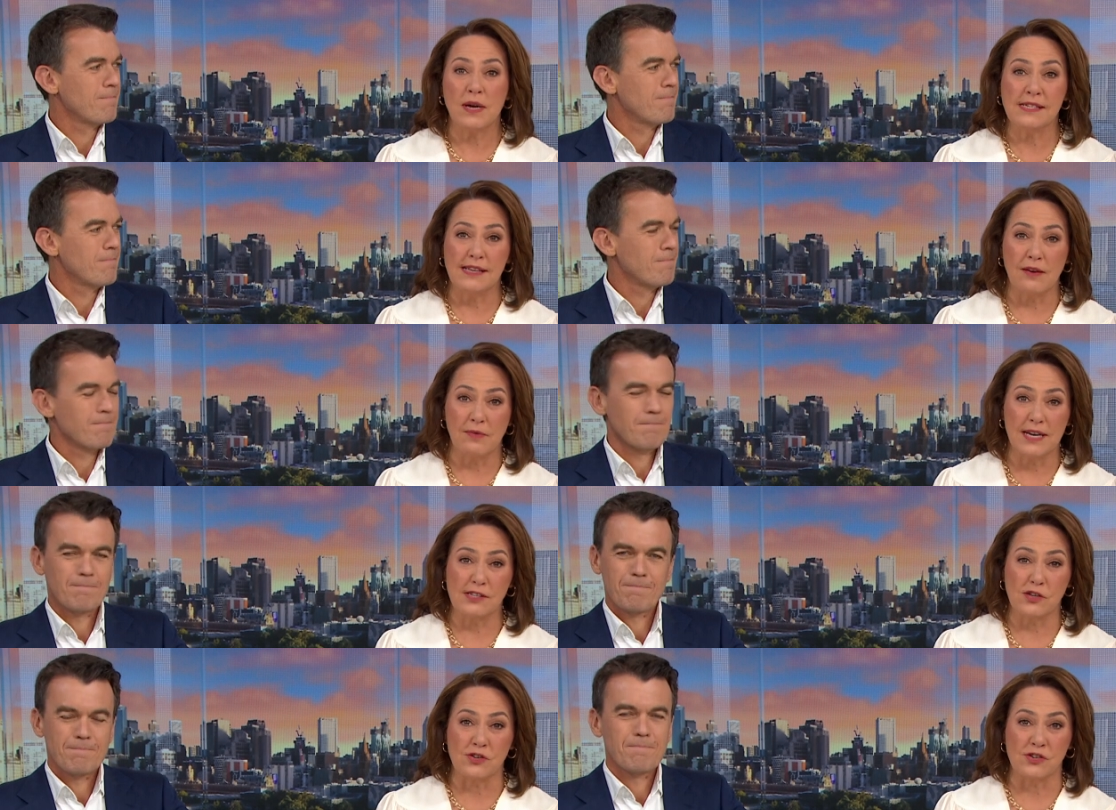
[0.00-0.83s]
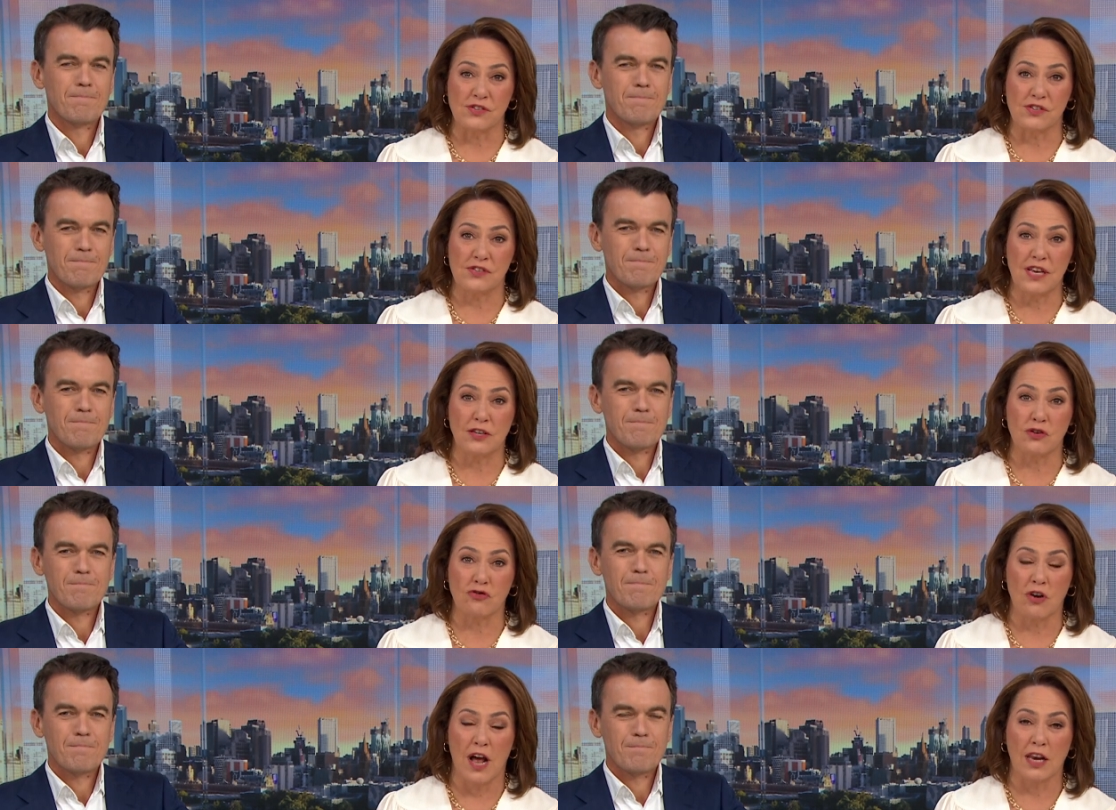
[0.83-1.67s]
Speaker 1: Queensland researchers are set
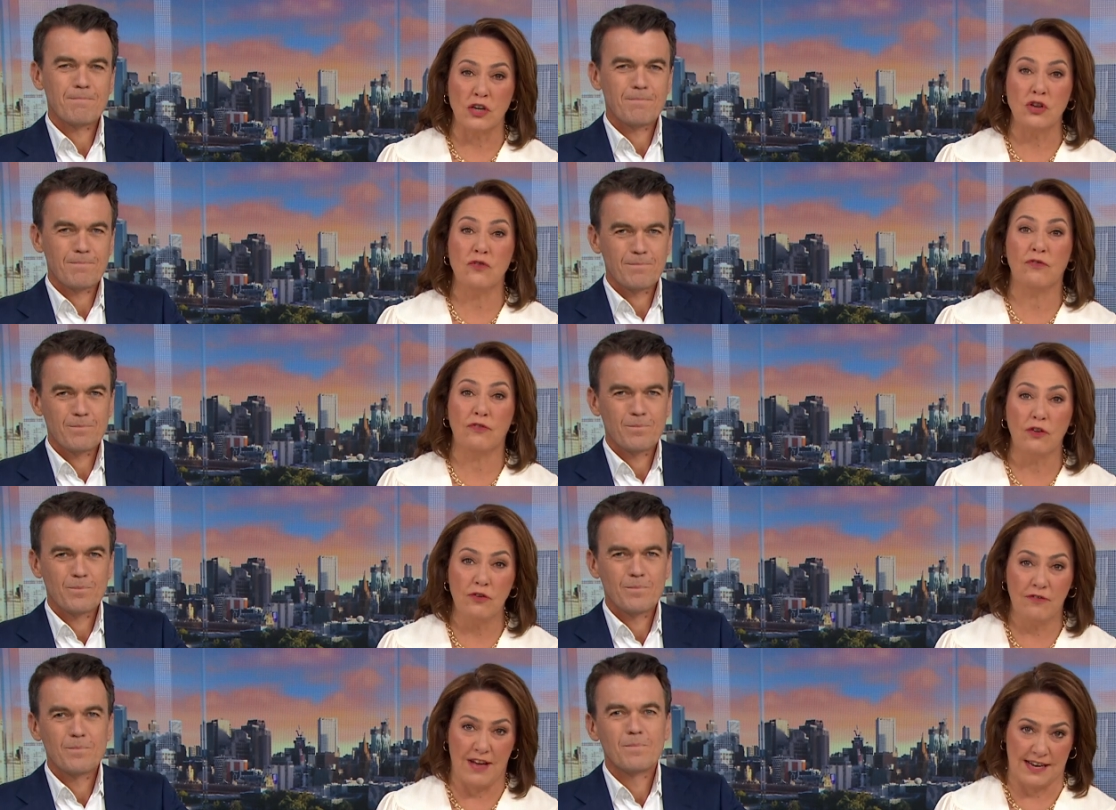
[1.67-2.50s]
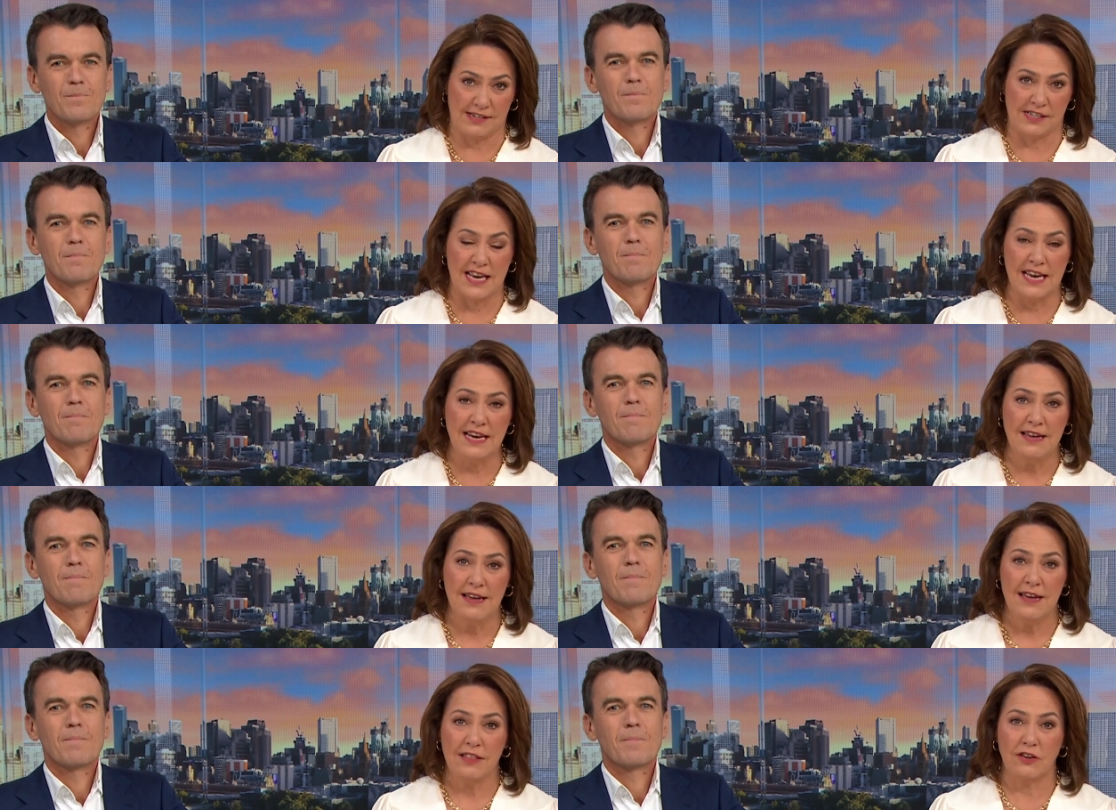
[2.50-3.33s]
to trial a new flu vaccine
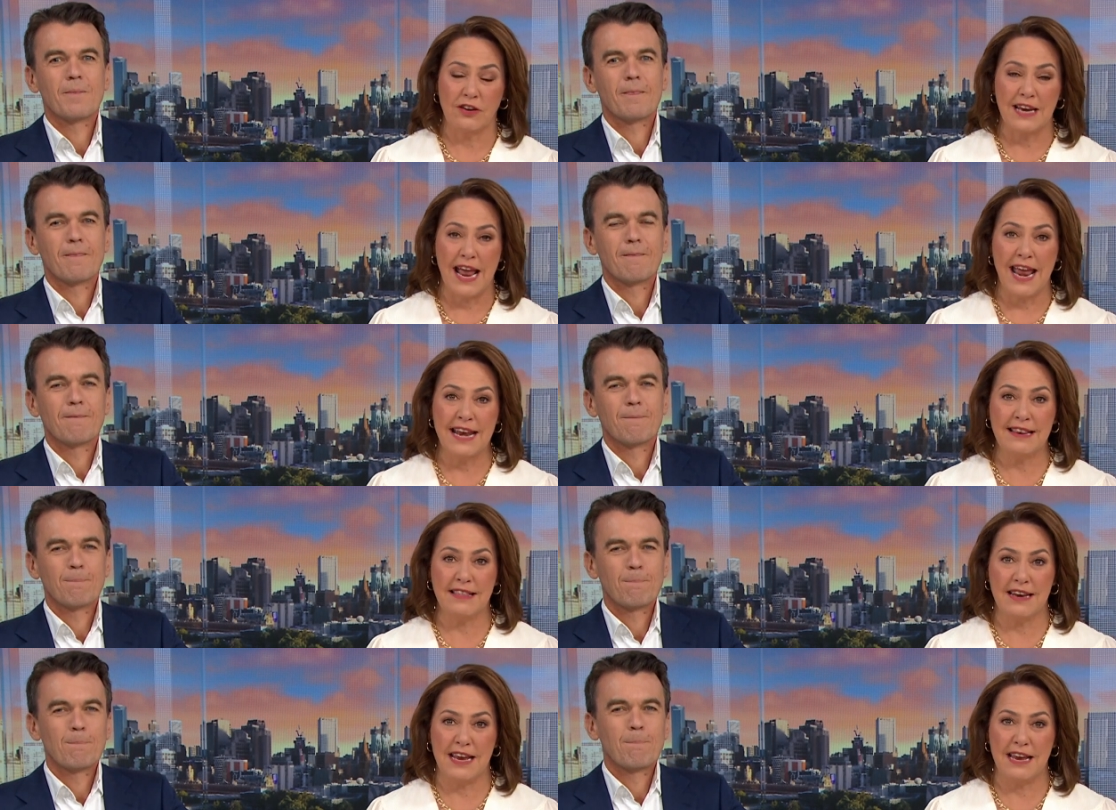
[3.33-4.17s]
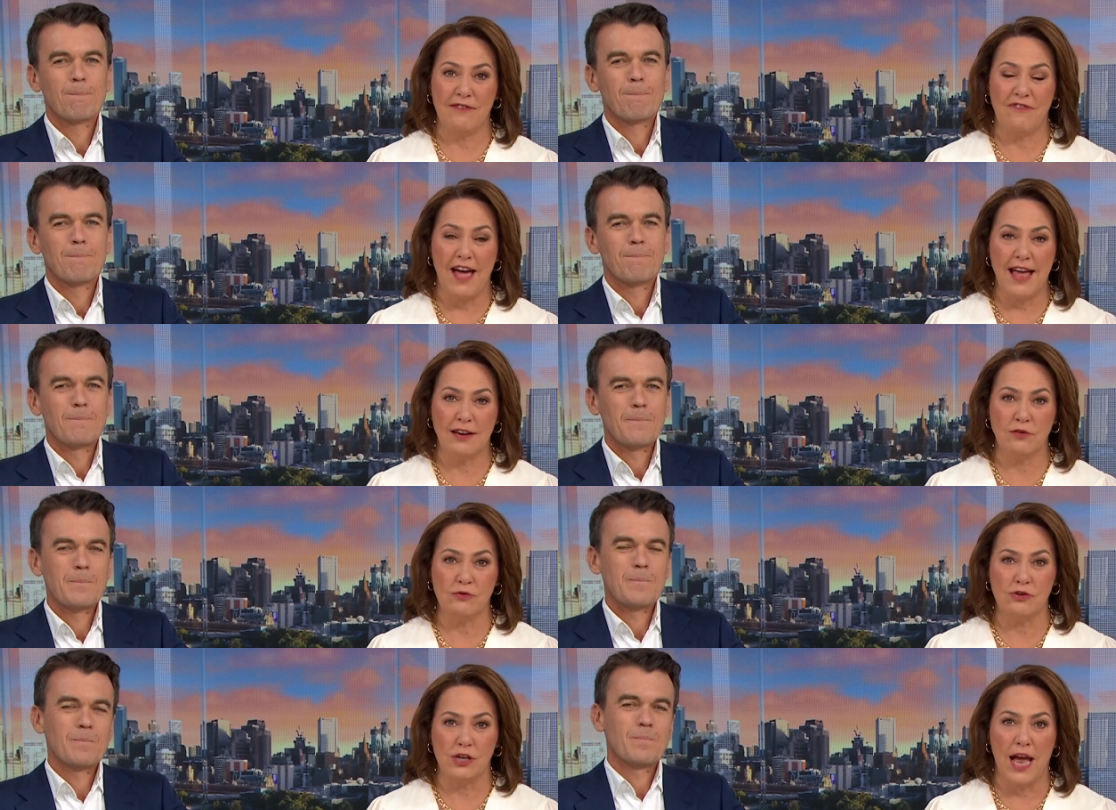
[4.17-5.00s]
that could end the need for
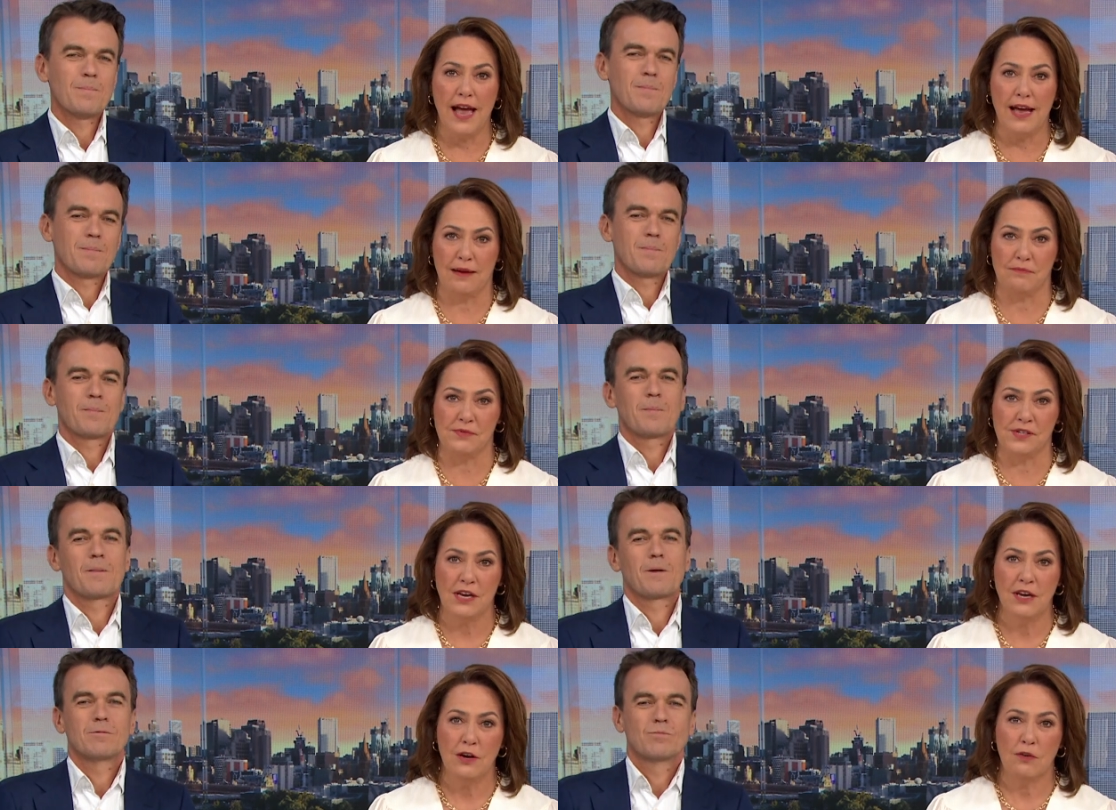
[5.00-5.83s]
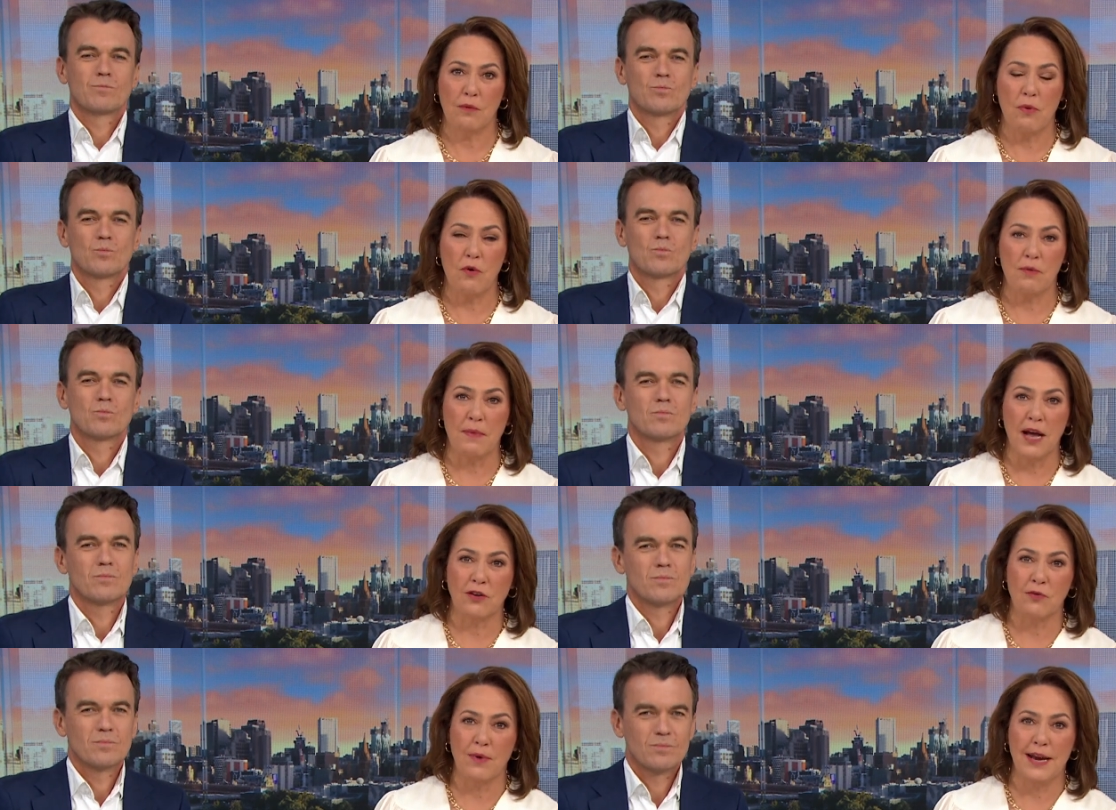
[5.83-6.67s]
annual jabs. Reporter
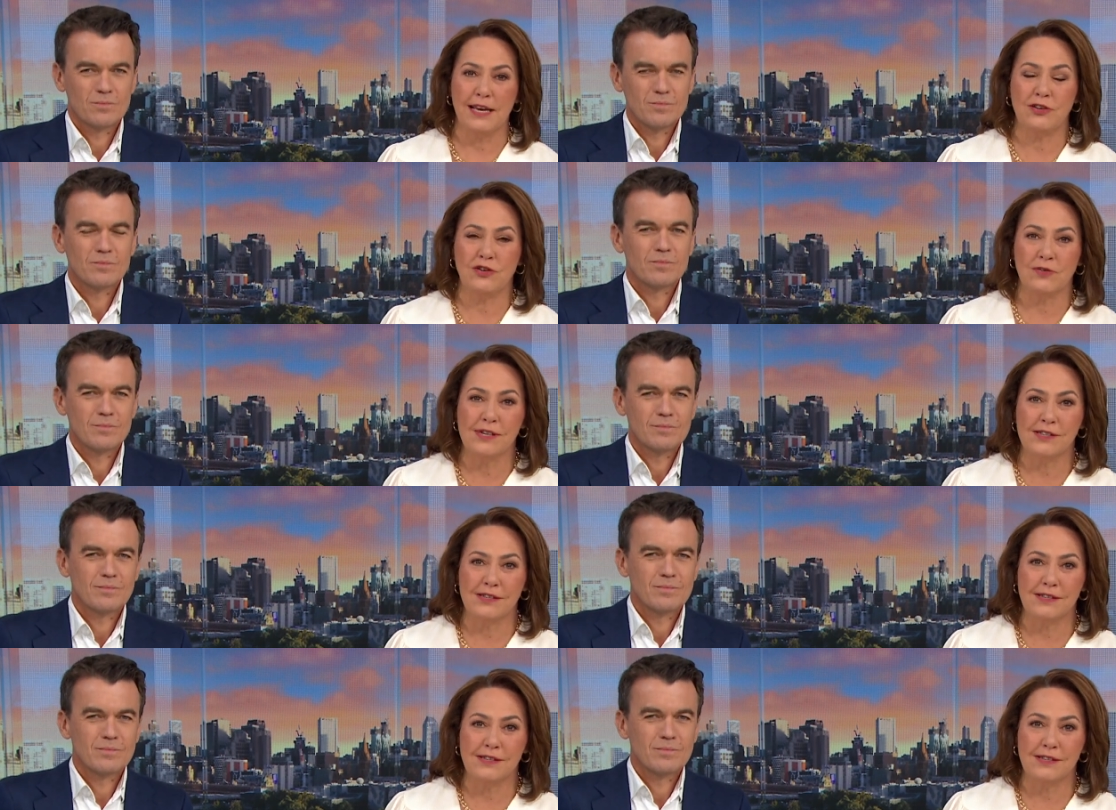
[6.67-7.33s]
Michael Rennie joins